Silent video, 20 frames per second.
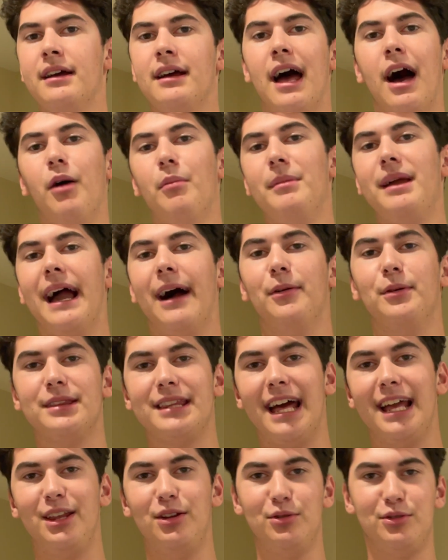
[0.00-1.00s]
Help me out with
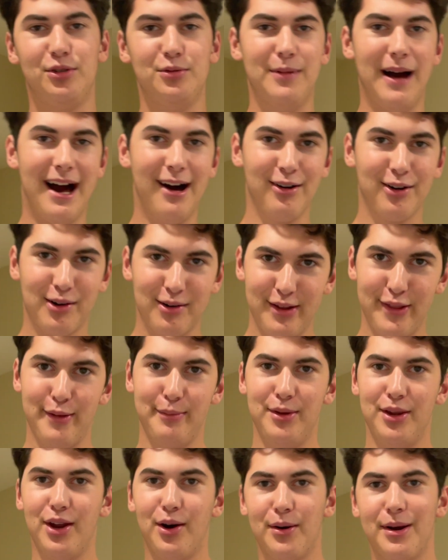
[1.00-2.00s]
that YouTube algorithm,
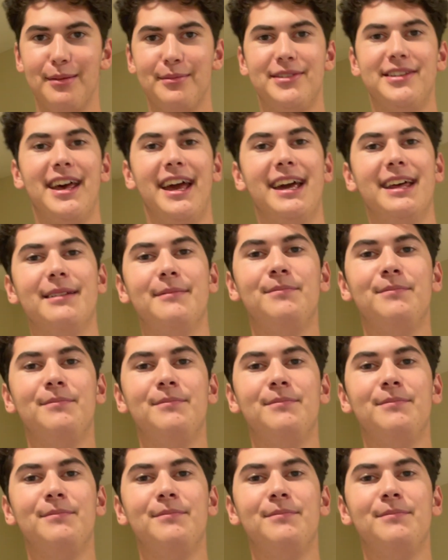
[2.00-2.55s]
you know what I'm saying?